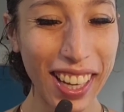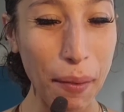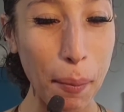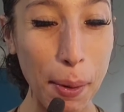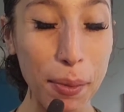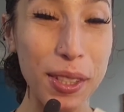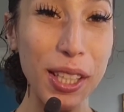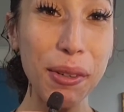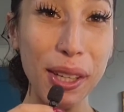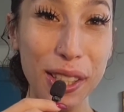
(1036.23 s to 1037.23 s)
But people see
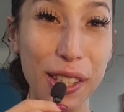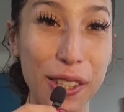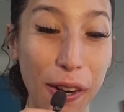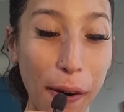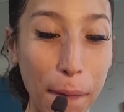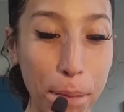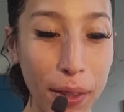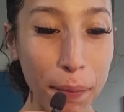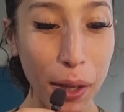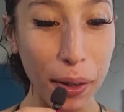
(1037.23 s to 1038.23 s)
you as the star.
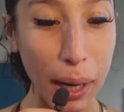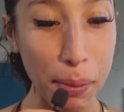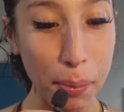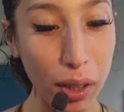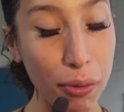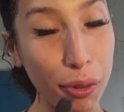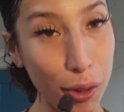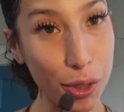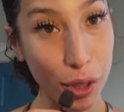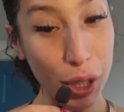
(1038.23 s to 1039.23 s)
Okay, people at
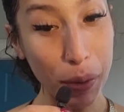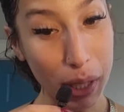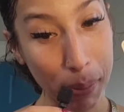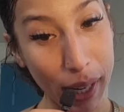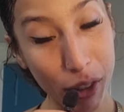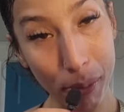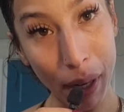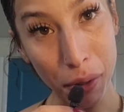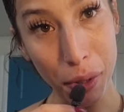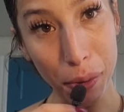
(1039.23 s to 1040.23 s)
first saw you as a Page of
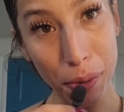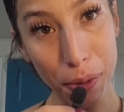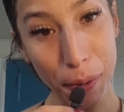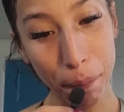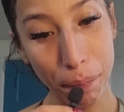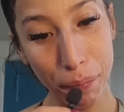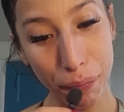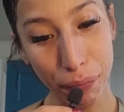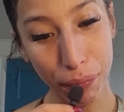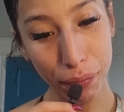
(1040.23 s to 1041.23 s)
Pentacles,
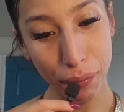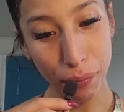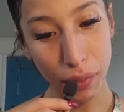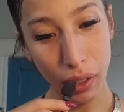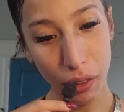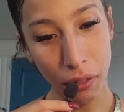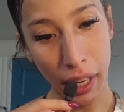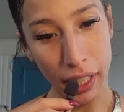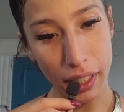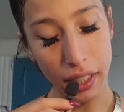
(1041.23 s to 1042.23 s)

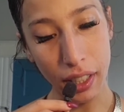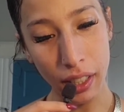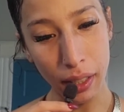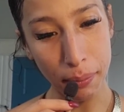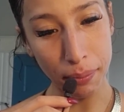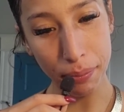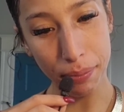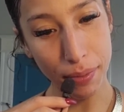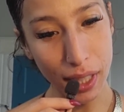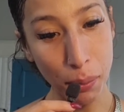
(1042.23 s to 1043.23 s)
right?
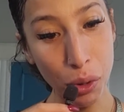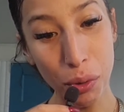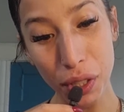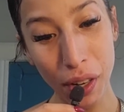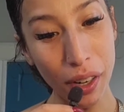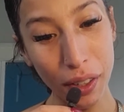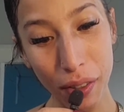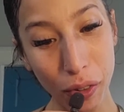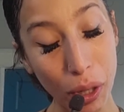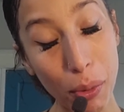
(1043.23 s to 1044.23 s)
Someone who's young
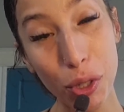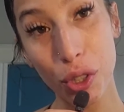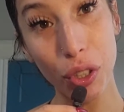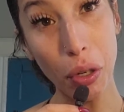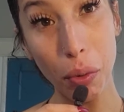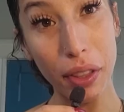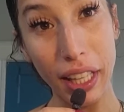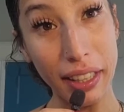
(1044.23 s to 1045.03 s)
or immature at what